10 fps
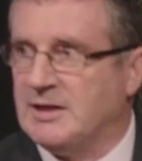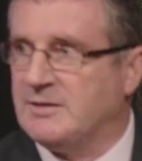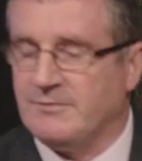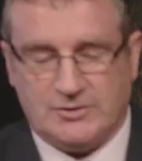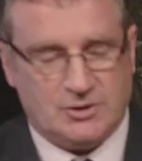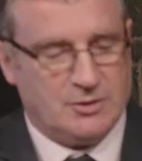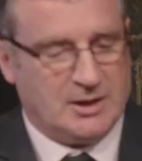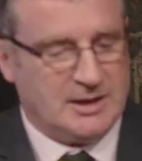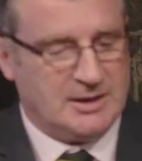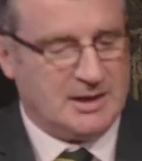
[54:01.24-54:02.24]
and for tuning
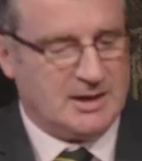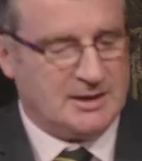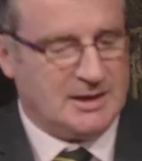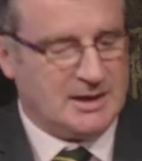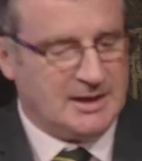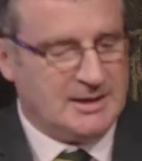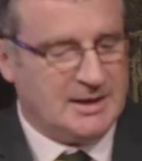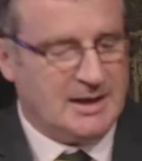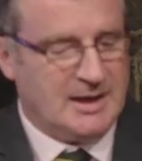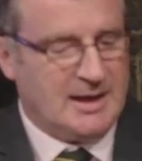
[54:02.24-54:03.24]
in online.
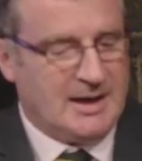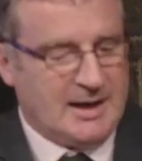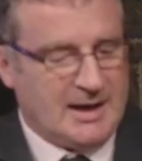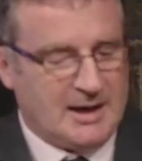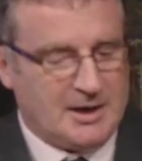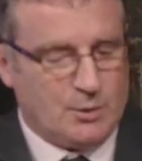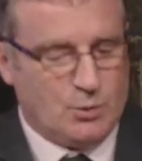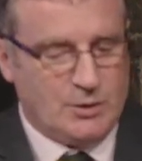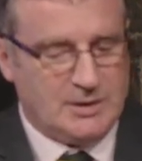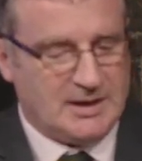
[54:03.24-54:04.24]
And I
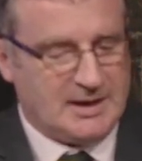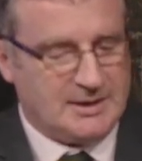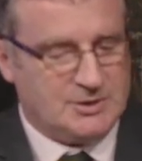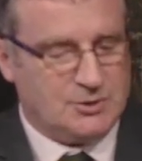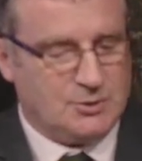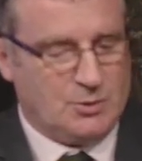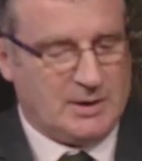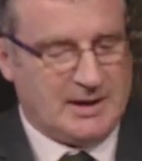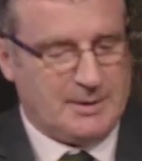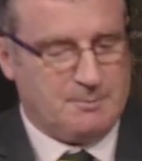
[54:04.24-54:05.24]
would like to
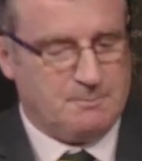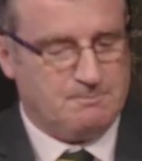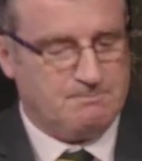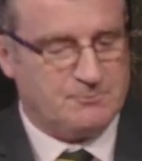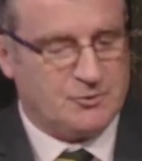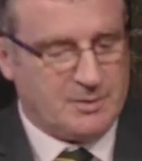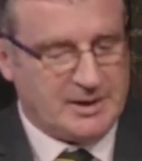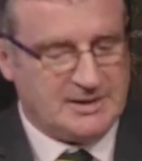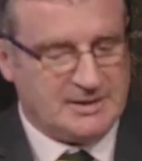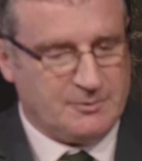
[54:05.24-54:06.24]

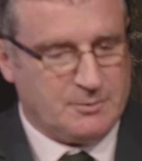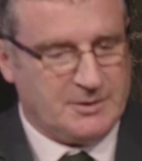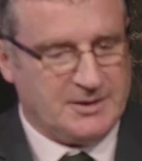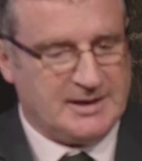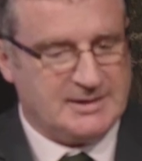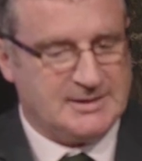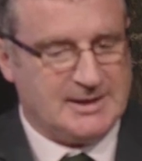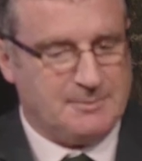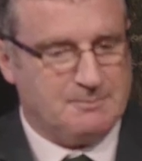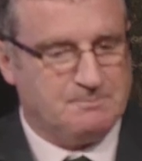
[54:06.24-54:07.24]
remind everyone that
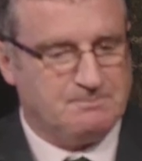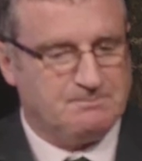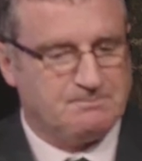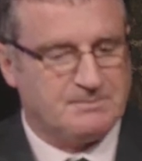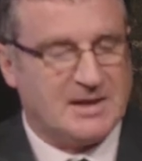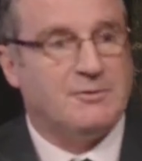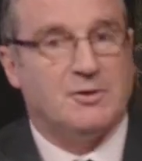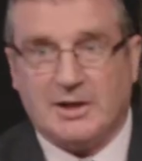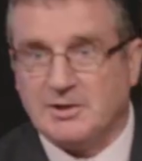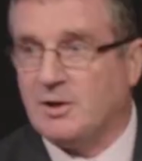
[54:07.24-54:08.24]
if you're
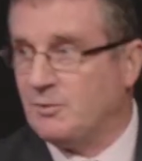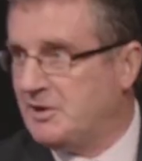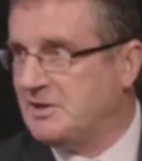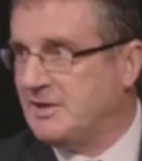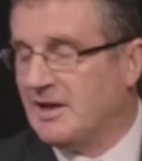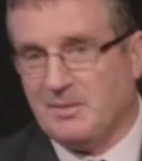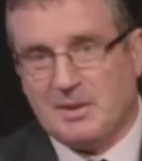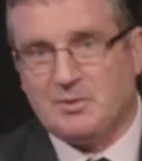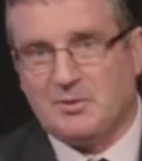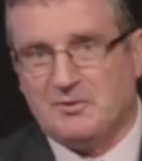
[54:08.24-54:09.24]
not already a
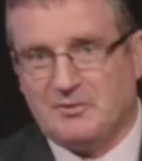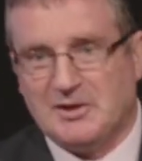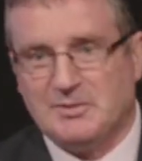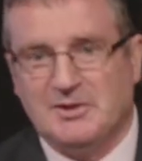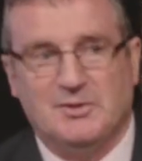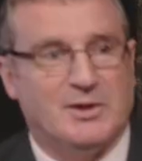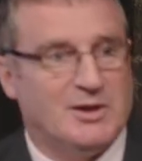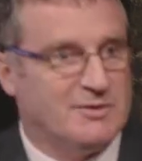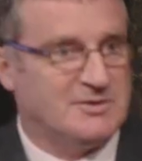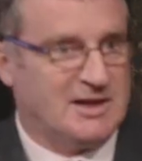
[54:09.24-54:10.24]
member of the regiment, we'd
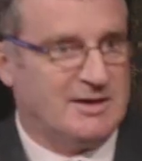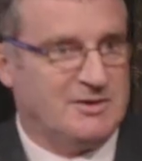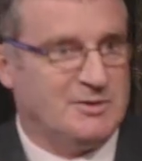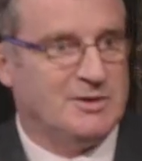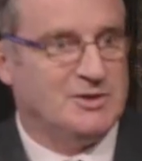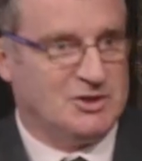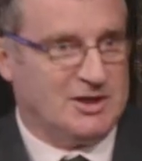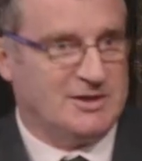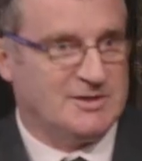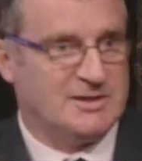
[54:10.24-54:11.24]
love to have you
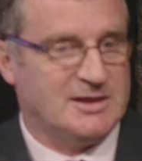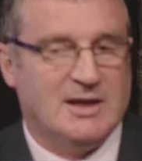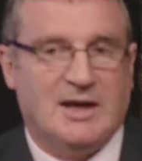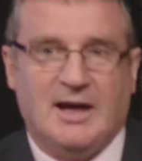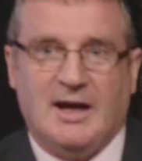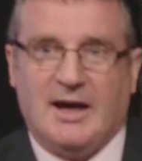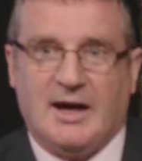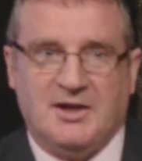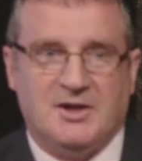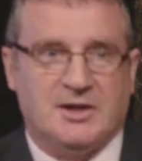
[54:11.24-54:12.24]
join us.
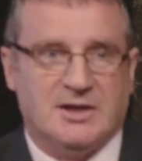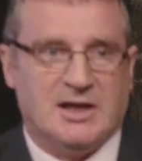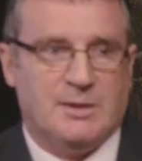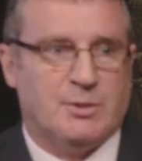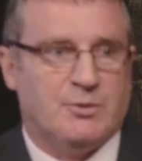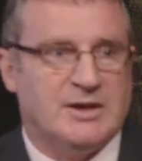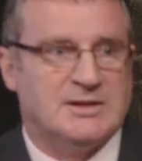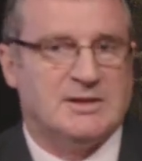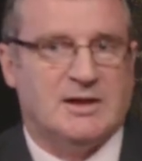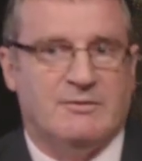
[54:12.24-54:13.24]
And you can keep abreast of